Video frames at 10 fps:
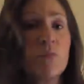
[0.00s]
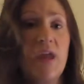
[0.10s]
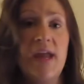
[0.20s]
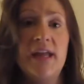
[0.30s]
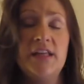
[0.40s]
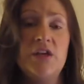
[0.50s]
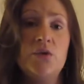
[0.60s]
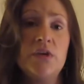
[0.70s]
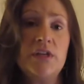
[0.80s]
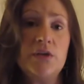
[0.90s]
and you
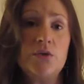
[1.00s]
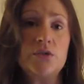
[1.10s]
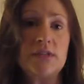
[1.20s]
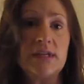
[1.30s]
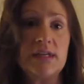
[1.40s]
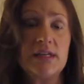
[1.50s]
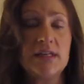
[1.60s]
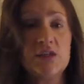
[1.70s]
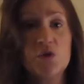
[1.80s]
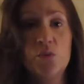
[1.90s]
can use the
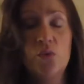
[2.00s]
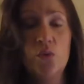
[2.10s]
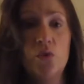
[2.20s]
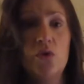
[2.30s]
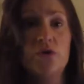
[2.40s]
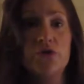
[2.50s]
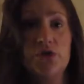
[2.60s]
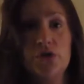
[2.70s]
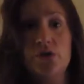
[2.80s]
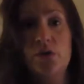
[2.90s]
distal port
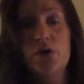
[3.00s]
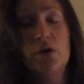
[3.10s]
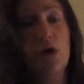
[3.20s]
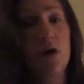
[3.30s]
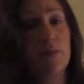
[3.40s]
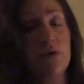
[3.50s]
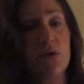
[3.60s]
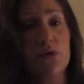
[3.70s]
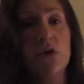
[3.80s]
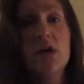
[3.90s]
to hook up
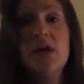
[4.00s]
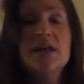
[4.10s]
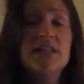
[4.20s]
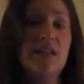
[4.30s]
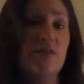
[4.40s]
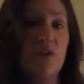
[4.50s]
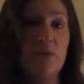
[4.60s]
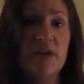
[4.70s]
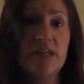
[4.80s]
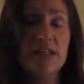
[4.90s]
your
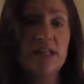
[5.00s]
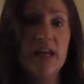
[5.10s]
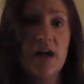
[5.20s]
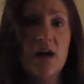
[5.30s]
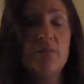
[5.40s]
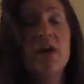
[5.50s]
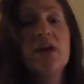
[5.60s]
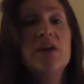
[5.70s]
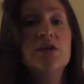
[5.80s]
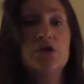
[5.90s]
CVP setup
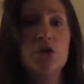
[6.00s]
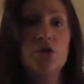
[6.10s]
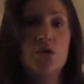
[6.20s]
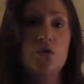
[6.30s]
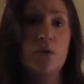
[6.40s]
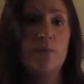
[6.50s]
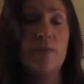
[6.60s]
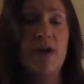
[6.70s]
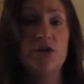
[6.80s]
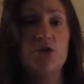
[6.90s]
to
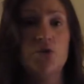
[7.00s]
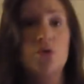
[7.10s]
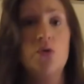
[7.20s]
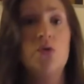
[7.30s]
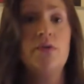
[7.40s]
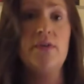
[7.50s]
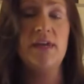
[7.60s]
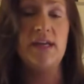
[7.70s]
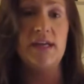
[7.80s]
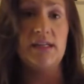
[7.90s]
measure
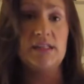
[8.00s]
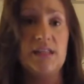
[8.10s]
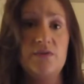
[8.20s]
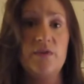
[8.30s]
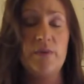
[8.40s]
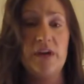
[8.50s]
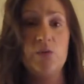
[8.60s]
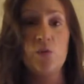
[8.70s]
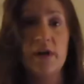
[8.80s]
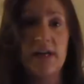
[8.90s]
the
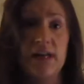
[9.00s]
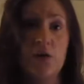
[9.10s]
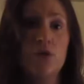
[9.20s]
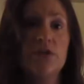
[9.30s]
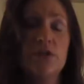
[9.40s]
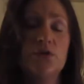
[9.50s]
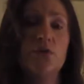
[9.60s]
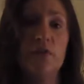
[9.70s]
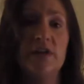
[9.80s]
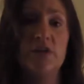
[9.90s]
CVP reading or central
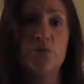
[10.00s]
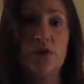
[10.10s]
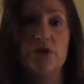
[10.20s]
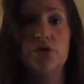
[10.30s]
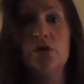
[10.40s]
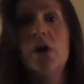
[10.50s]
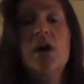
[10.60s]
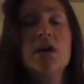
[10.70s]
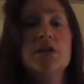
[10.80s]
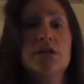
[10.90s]
venous pressure.
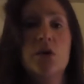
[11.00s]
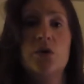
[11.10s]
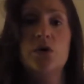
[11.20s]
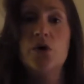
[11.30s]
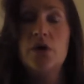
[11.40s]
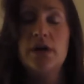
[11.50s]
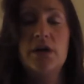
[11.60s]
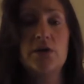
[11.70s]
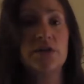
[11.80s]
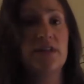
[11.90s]
So you're going to
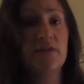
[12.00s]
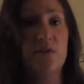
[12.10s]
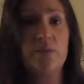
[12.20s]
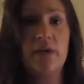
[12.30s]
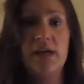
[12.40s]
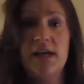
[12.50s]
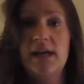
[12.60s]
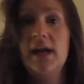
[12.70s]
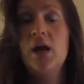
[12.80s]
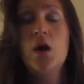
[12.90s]
hear
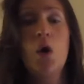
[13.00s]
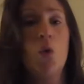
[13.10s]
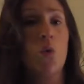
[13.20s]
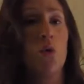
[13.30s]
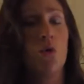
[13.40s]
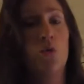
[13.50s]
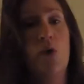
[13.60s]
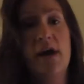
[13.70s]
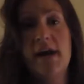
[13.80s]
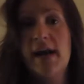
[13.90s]
CVP or
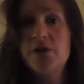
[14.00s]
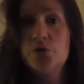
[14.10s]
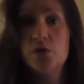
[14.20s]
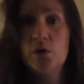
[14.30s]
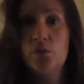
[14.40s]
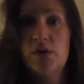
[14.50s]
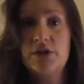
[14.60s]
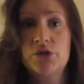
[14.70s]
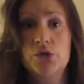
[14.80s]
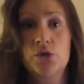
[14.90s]
right atrial
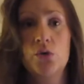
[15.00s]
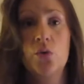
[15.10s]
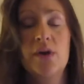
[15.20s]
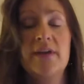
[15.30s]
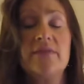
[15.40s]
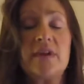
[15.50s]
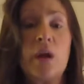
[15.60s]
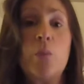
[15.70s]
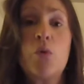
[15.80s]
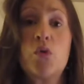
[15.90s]
pressure or even
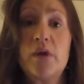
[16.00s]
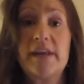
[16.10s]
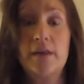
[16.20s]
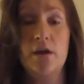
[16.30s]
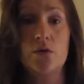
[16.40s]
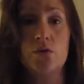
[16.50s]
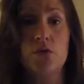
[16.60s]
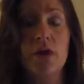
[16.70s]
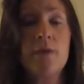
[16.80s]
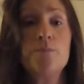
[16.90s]

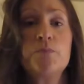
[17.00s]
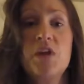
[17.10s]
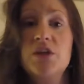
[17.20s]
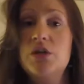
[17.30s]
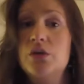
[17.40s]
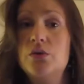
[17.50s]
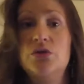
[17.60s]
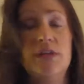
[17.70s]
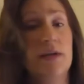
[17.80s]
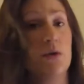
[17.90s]
preload
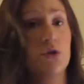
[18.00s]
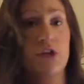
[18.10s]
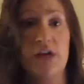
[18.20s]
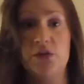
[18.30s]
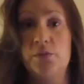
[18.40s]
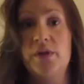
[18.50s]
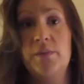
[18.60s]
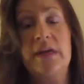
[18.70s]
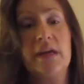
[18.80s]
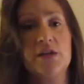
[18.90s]
used interchangeably,
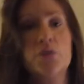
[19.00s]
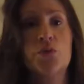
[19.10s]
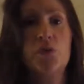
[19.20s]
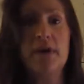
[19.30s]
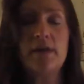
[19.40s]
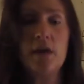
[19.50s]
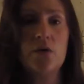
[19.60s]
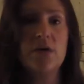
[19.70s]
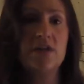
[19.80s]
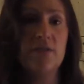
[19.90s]
because
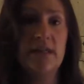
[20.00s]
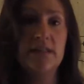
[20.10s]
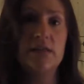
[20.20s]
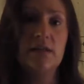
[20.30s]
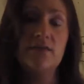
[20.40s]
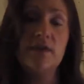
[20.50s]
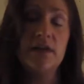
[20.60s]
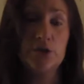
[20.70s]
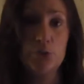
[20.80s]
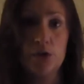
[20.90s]
preload is basically
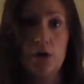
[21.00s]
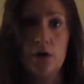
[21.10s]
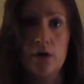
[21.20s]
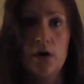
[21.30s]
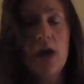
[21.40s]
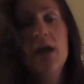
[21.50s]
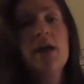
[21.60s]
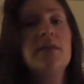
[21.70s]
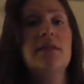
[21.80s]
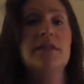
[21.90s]
venous return
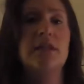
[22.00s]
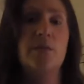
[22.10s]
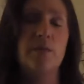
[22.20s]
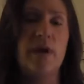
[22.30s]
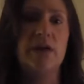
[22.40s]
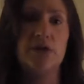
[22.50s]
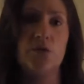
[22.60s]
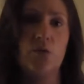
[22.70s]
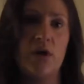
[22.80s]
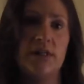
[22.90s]
that is coming back to
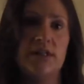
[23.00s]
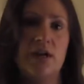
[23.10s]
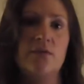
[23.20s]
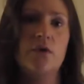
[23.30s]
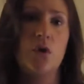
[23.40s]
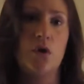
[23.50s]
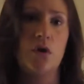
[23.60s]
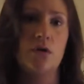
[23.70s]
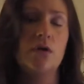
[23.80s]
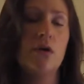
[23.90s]
the right side of the
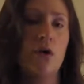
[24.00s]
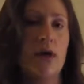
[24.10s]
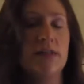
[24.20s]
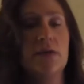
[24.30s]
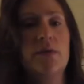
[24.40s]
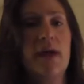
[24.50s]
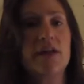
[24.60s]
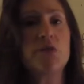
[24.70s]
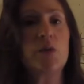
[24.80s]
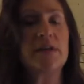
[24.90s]
heart. All right, so that
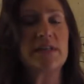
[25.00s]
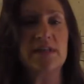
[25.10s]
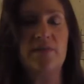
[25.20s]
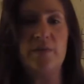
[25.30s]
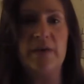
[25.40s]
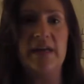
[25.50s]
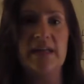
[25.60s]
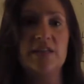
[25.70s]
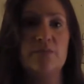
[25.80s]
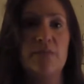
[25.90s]
is what CVP
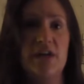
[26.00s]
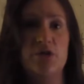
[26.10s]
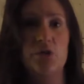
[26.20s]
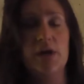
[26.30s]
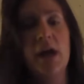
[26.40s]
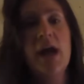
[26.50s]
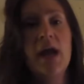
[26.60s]
is measuring.